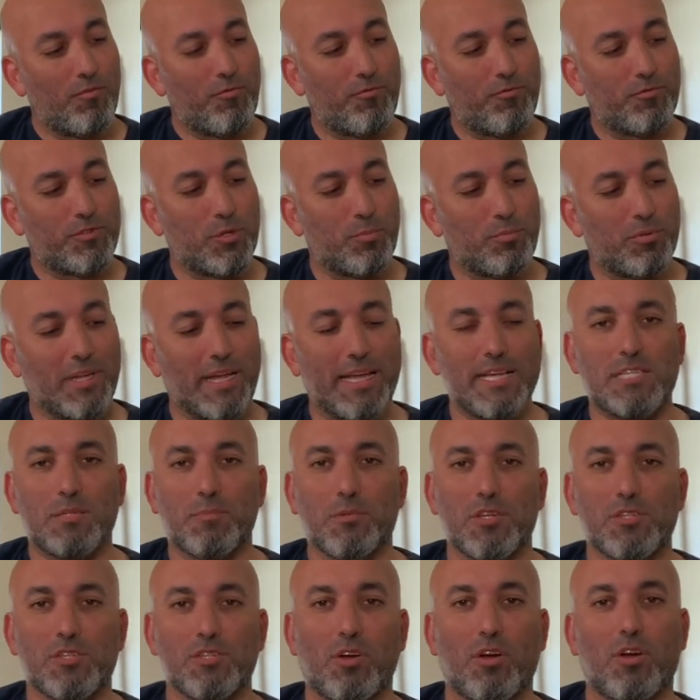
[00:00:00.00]
to play some of
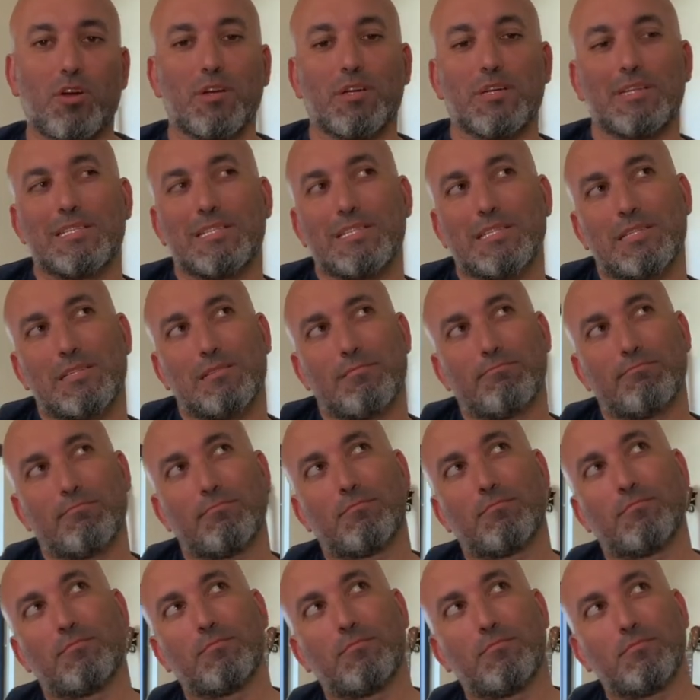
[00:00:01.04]
the songs
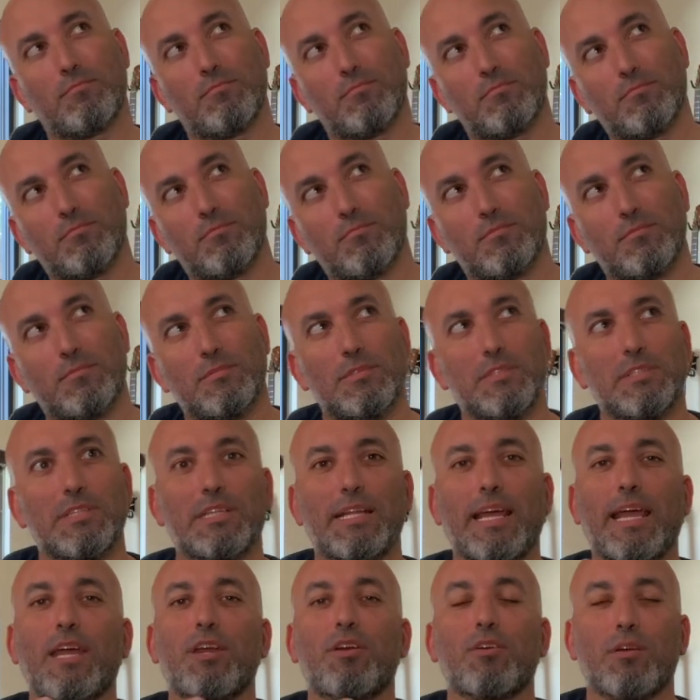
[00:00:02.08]

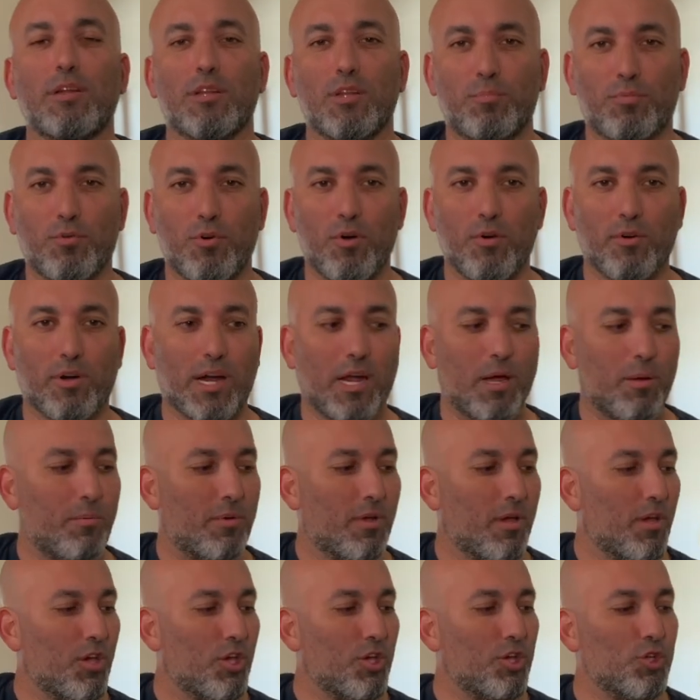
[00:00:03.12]
later in the program.
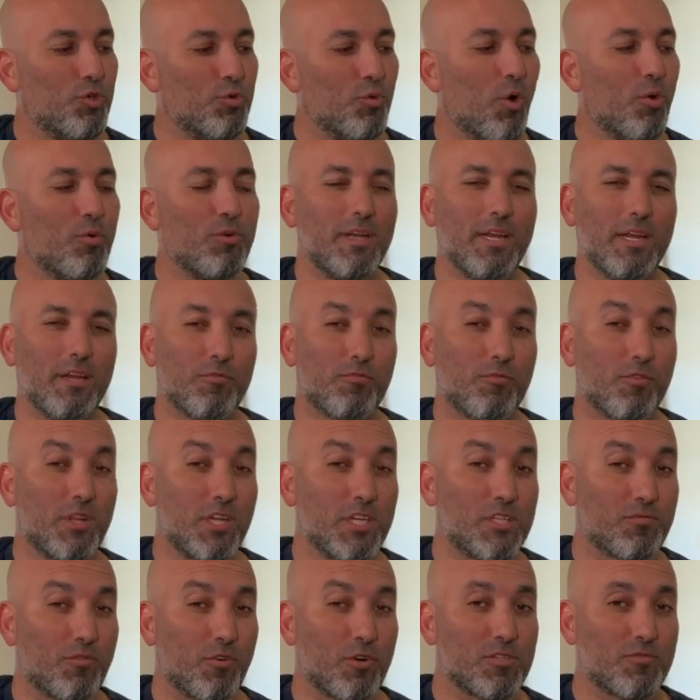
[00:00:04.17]
You won't need it for
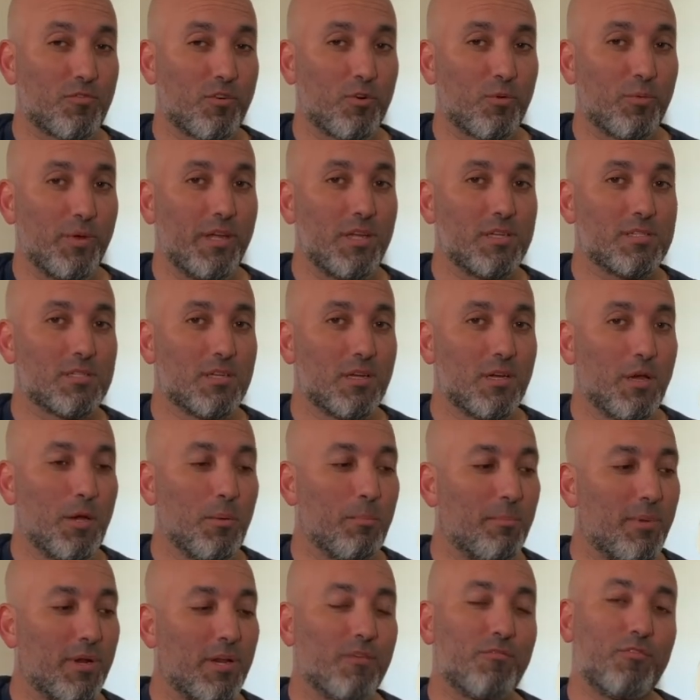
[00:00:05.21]
these first 4 weeks,
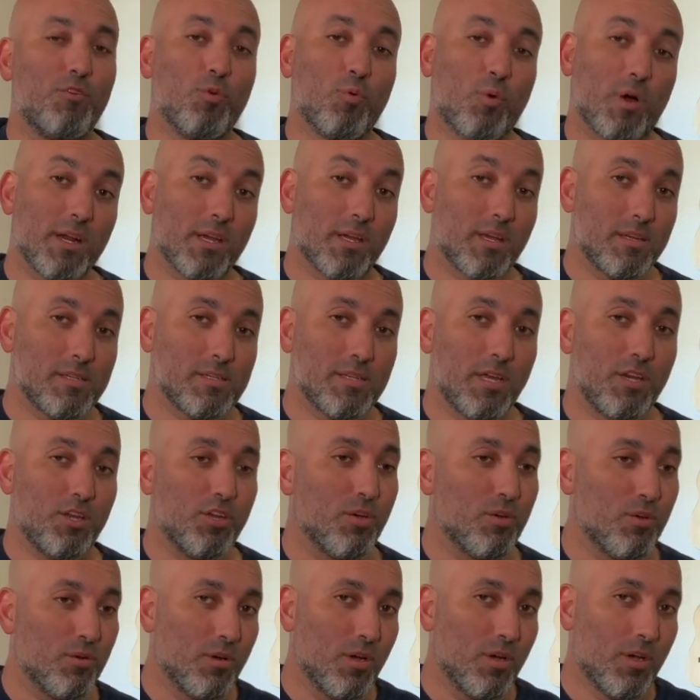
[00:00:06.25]
but if you want to
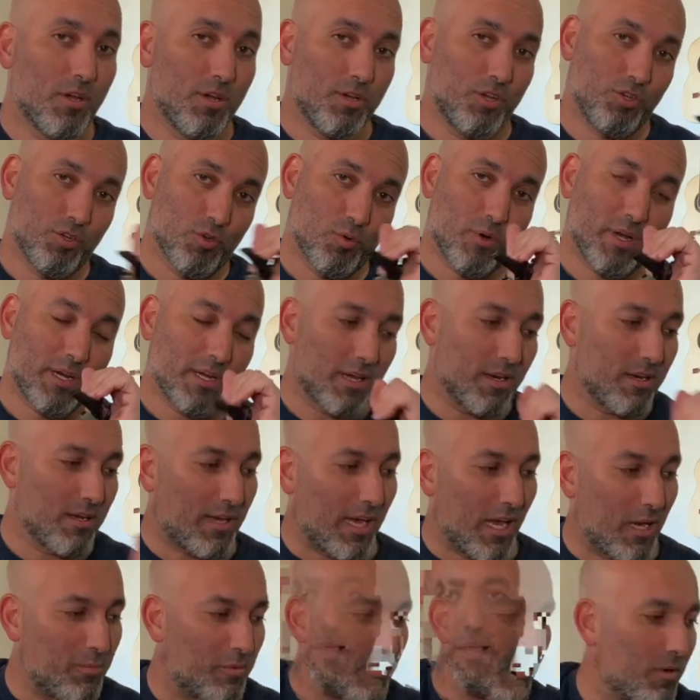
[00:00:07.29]
continue, you'll want to get a
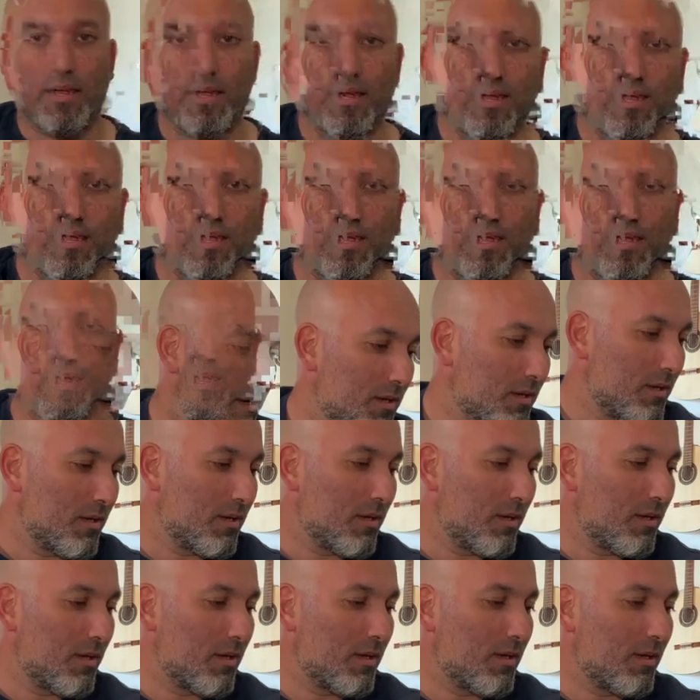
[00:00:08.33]
capo.
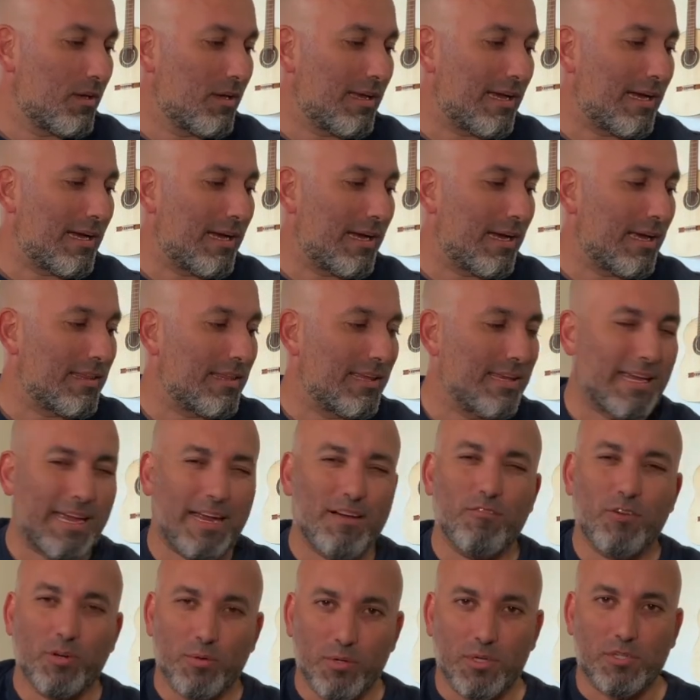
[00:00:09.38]
I think
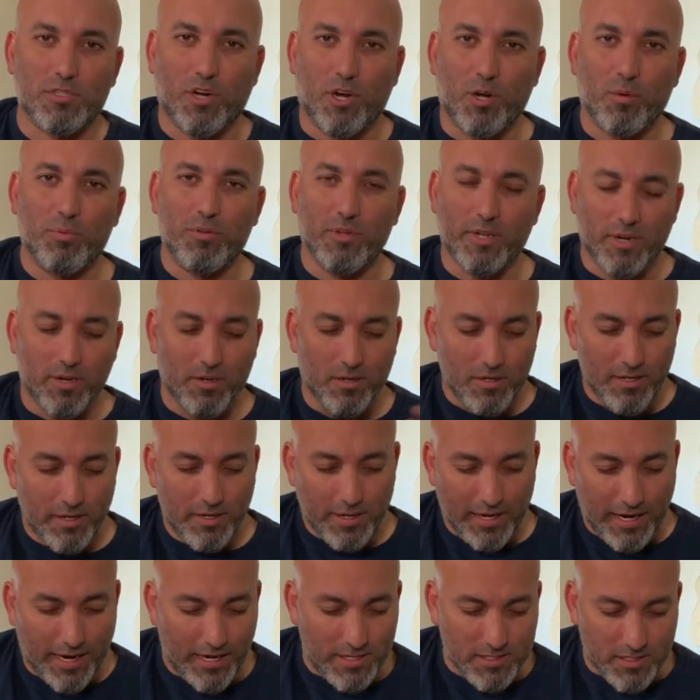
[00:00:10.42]
every guitar player
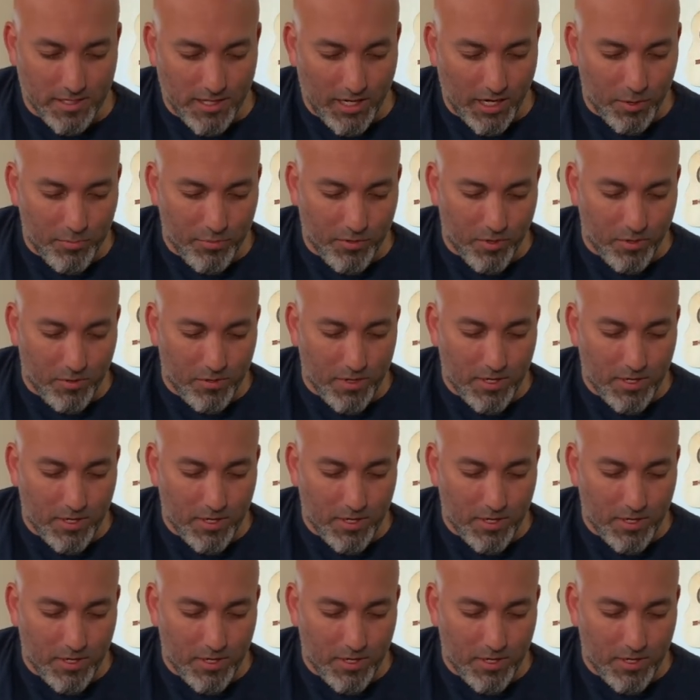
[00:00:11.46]
has a capo.